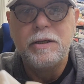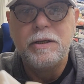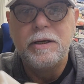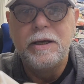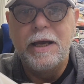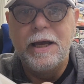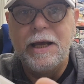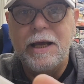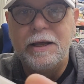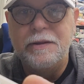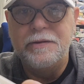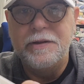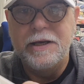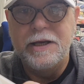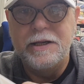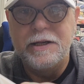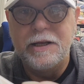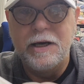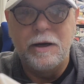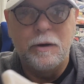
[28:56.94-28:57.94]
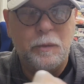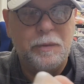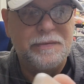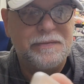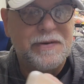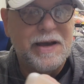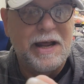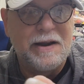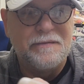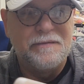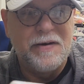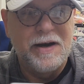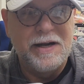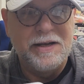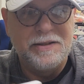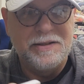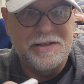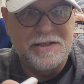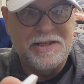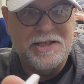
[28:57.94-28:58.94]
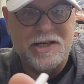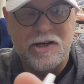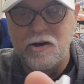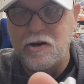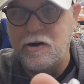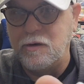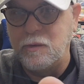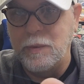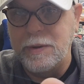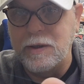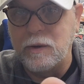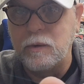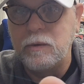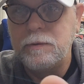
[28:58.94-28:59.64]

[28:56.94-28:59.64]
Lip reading: And then we've got to find the steering wheel.